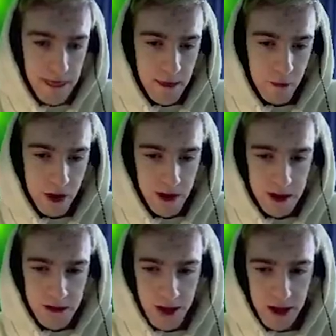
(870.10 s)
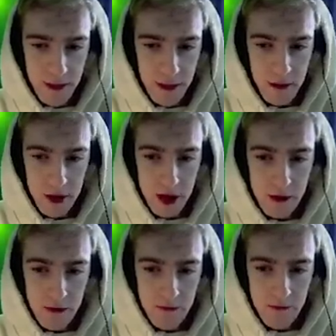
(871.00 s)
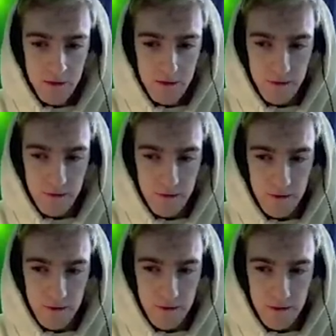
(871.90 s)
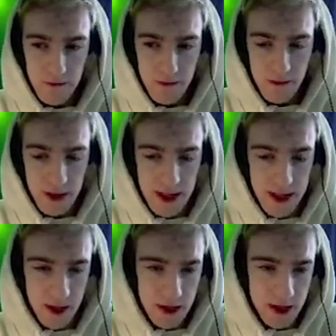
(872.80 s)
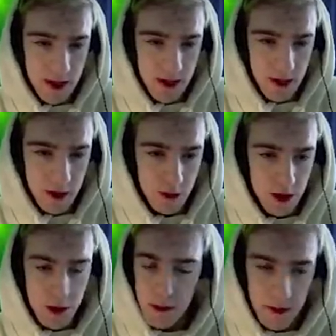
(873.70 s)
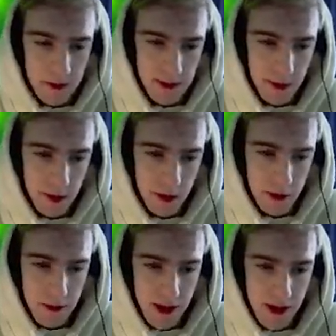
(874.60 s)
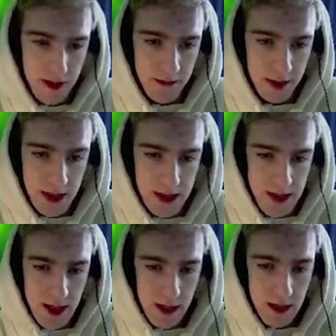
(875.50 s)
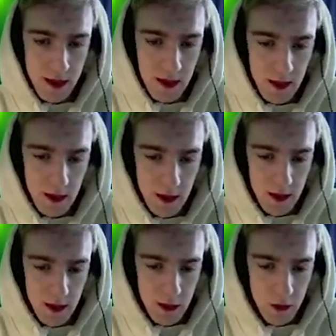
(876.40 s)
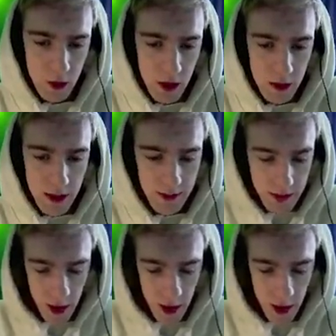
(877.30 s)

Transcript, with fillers: what else? Marleybone, Mooshu. Valencia is another good one. You probably won't know about the Valencia. Where are we even